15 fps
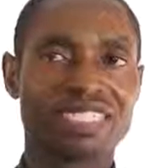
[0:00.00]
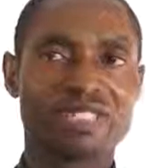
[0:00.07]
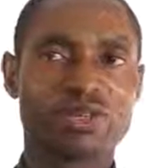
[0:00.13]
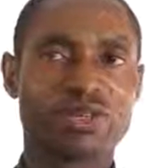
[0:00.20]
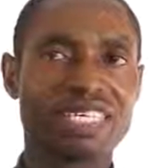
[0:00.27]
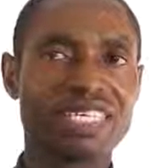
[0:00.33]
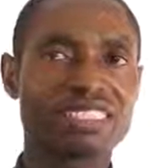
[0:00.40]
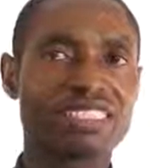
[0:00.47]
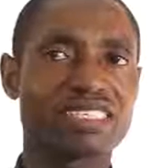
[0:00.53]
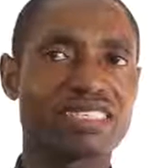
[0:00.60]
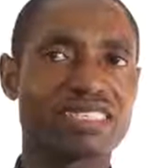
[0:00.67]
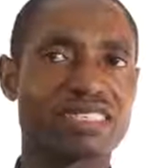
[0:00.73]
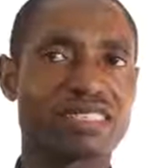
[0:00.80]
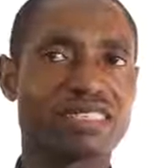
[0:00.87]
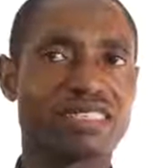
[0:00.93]
Disconnect
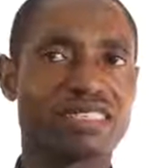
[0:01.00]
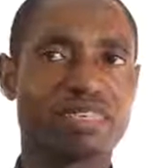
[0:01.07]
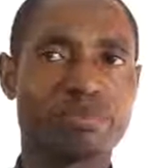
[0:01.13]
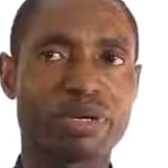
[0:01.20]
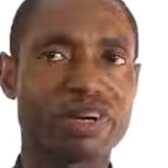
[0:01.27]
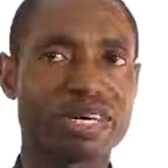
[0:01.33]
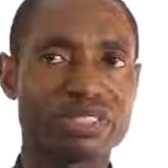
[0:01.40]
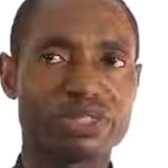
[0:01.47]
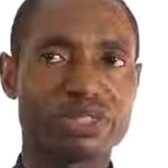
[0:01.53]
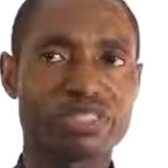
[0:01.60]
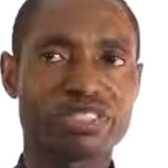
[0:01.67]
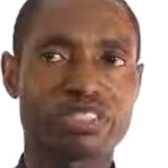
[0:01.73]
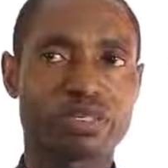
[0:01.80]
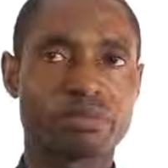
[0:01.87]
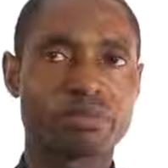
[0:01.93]
the power
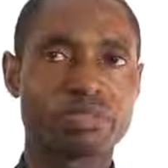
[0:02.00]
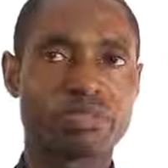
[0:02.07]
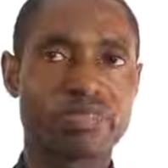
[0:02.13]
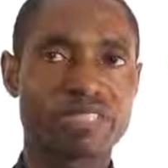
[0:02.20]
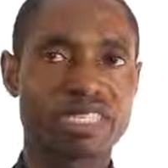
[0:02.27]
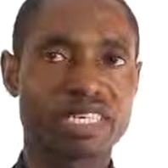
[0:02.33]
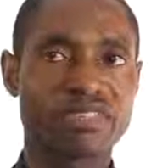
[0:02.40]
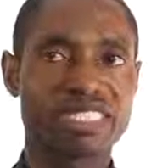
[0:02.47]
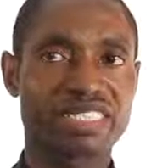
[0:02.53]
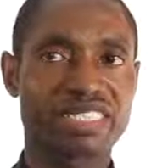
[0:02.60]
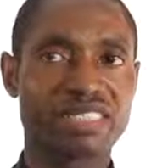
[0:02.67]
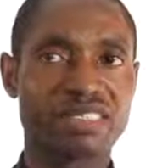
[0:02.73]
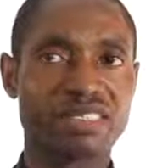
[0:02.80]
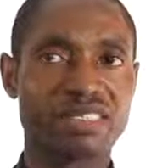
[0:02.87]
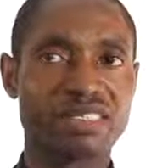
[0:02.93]
source before
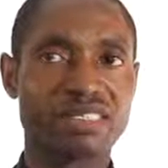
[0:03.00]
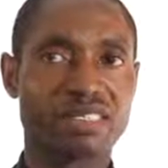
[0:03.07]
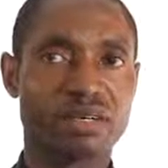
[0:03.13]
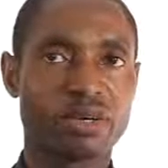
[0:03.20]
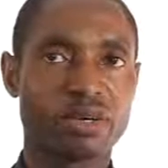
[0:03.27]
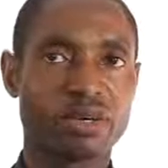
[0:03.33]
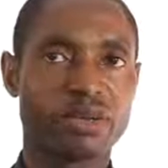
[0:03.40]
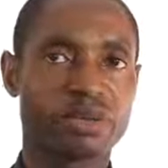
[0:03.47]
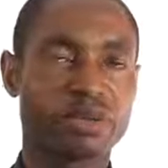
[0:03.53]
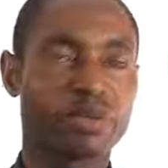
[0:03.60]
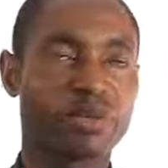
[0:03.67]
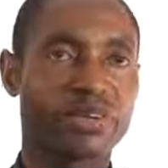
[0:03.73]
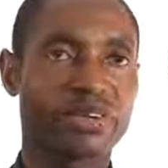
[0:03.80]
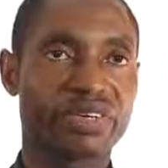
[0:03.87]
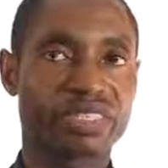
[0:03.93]
servicing or
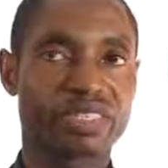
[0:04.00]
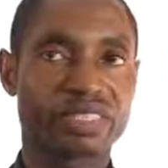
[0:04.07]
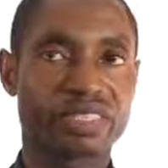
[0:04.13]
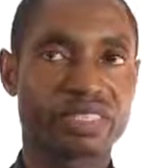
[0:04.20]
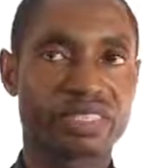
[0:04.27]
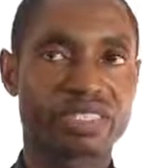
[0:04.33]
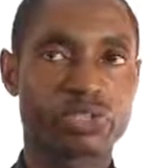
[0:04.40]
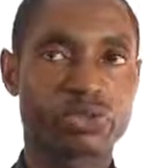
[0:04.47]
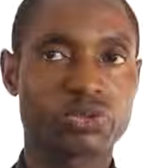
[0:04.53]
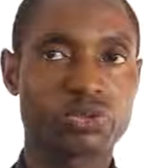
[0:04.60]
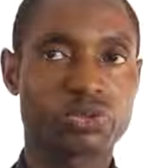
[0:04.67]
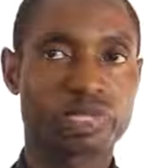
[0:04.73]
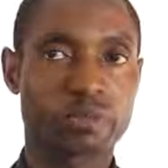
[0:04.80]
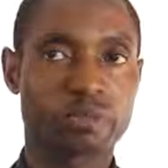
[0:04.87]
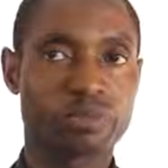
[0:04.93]
repairing
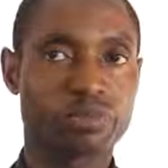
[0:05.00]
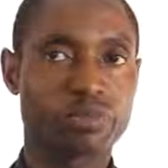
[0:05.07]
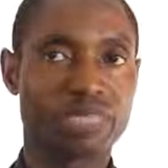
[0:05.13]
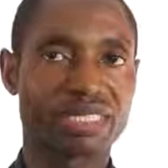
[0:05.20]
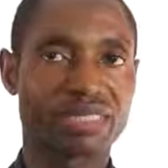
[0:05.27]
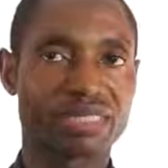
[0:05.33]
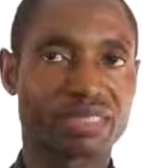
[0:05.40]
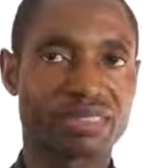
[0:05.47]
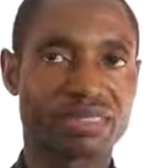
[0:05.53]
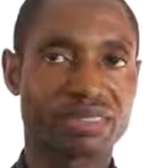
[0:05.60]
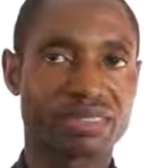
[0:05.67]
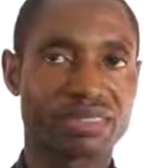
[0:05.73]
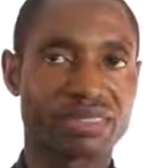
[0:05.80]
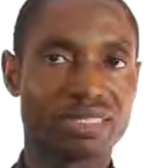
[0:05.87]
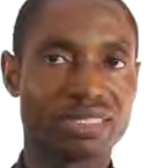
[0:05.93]
electrical equipment.
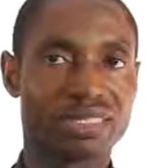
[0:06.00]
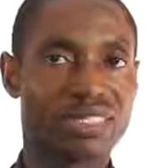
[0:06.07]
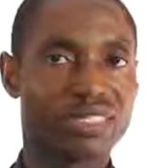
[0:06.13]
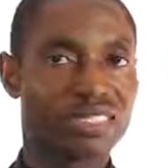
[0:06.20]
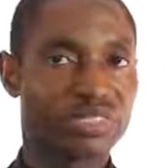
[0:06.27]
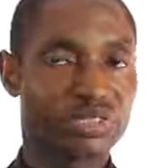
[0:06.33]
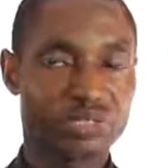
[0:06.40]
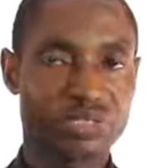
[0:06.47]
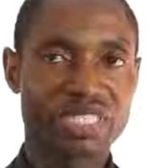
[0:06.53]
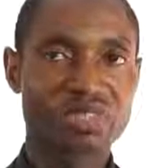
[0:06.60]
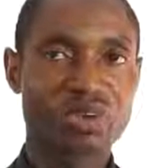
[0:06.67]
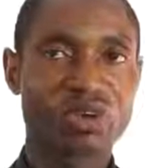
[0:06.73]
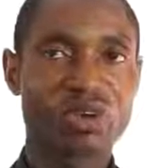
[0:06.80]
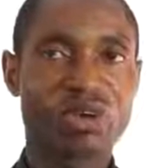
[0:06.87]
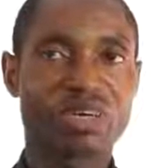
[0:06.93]

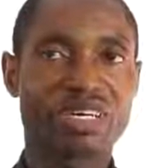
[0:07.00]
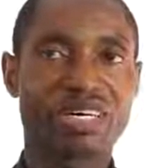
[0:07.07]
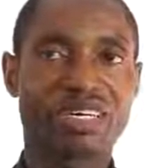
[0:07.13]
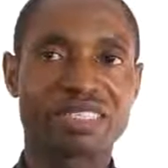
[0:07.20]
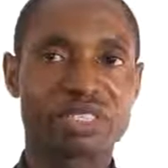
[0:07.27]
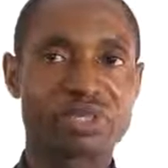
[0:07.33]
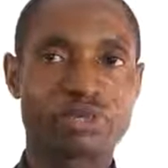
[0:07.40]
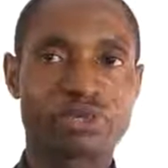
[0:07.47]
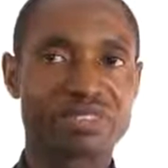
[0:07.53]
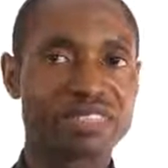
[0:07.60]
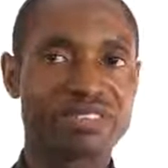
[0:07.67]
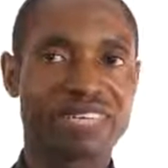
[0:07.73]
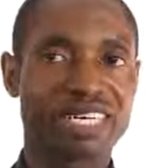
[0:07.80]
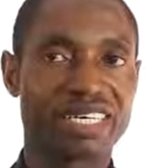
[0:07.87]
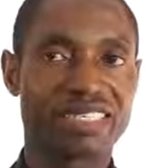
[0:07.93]
Treat all electrical
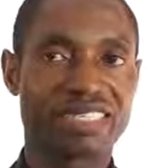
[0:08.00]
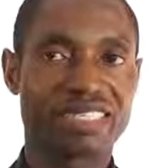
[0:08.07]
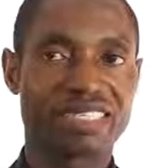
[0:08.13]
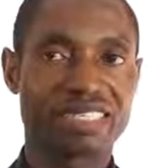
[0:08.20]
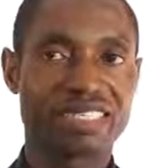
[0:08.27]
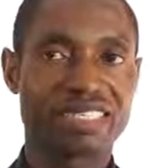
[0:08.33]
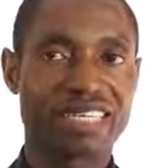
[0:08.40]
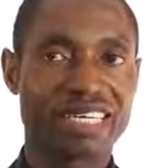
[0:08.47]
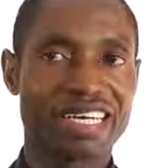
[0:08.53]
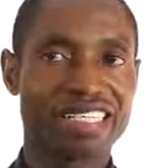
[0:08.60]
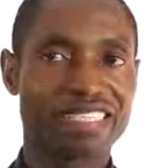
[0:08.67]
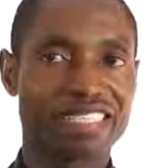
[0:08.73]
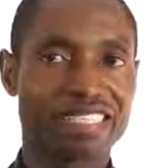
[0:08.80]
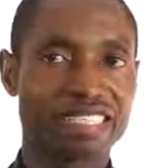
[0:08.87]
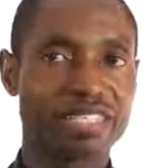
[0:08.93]
devices
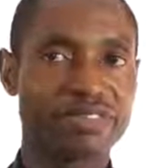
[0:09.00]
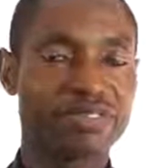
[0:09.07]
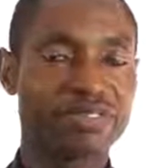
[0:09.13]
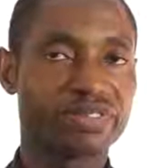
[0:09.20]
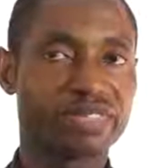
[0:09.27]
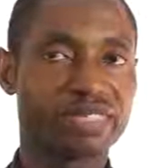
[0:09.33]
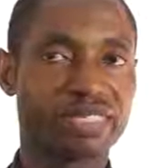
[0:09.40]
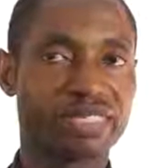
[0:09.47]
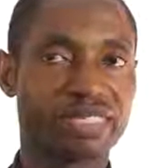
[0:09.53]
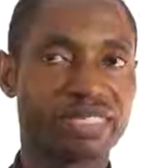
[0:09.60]
as if